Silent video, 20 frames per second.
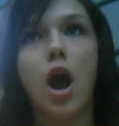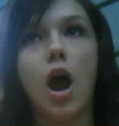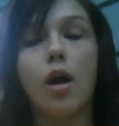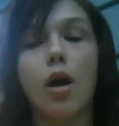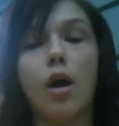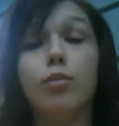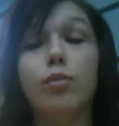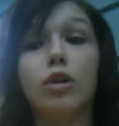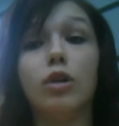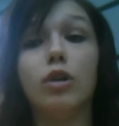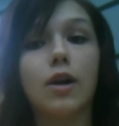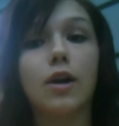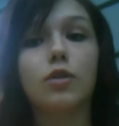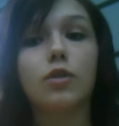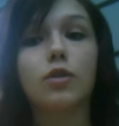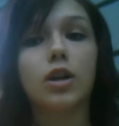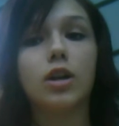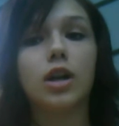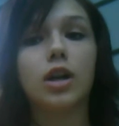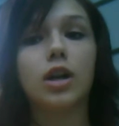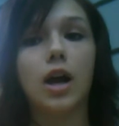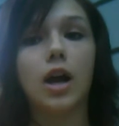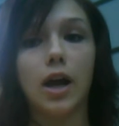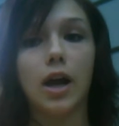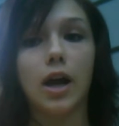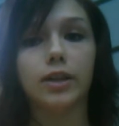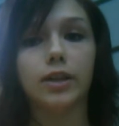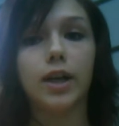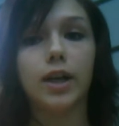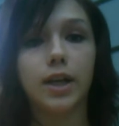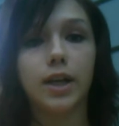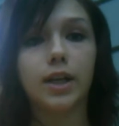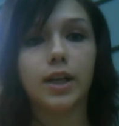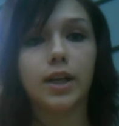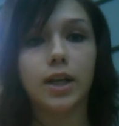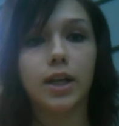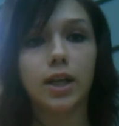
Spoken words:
a brown highlighting